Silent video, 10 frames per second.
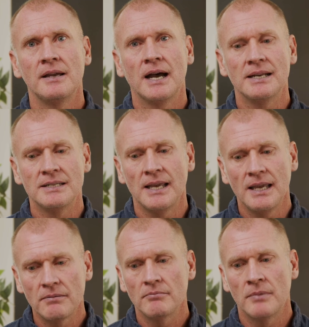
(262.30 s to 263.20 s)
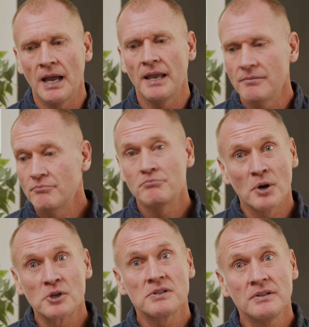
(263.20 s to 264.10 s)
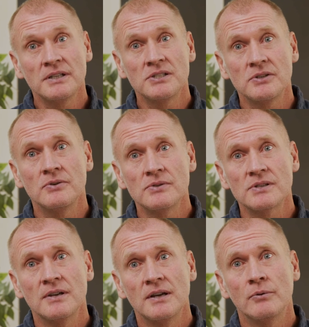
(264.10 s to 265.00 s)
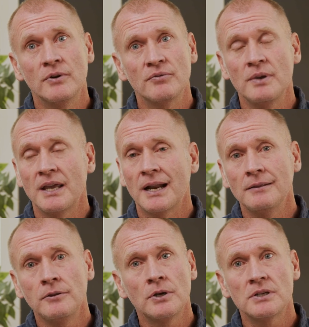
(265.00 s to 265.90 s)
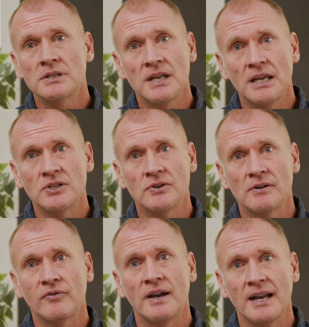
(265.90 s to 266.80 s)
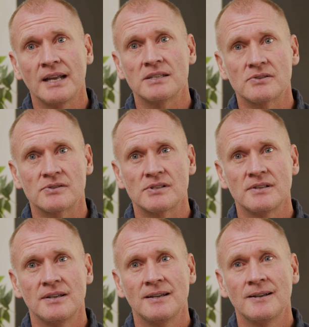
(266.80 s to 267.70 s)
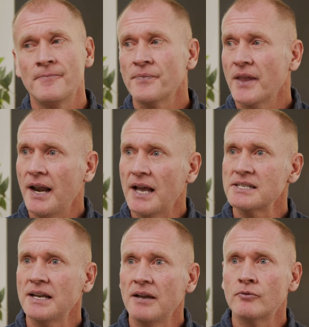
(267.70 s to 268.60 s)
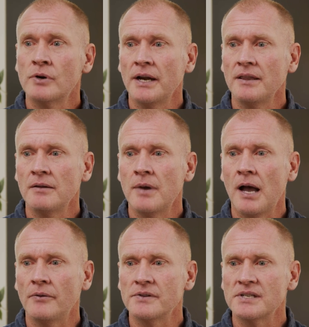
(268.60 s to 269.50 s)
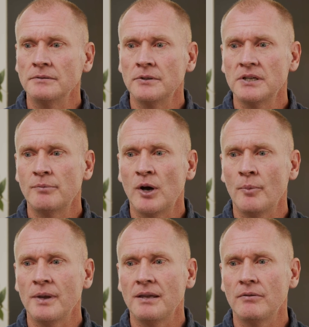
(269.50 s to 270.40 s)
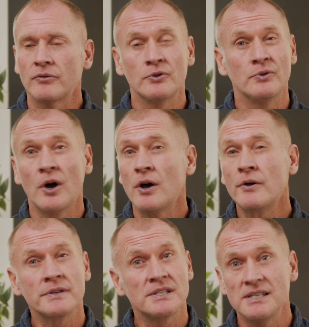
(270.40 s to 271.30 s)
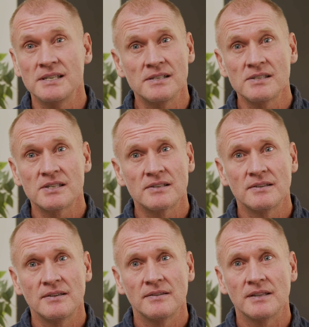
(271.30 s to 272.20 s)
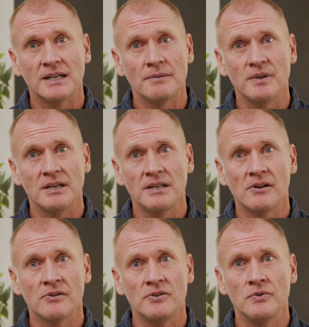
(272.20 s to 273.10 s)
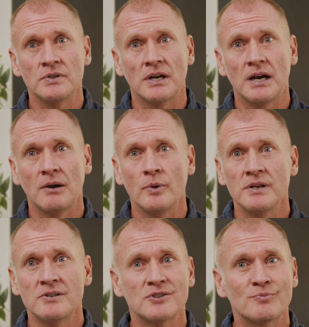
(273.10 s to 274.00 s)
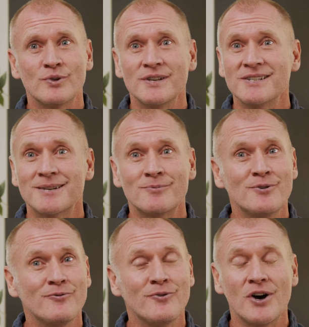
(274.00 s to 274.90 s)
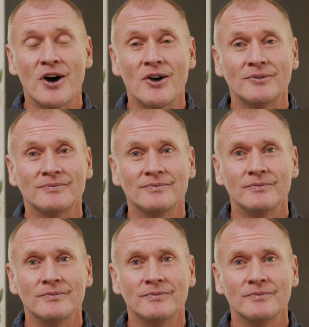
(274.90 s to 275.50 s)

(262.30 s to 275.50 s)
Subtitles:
I take my personal issues with me and I look to nature to find answers. And as I have run in the mountains and looked about me through all the seasons that I'm in here in Utah, winter, spring, summer, and fall,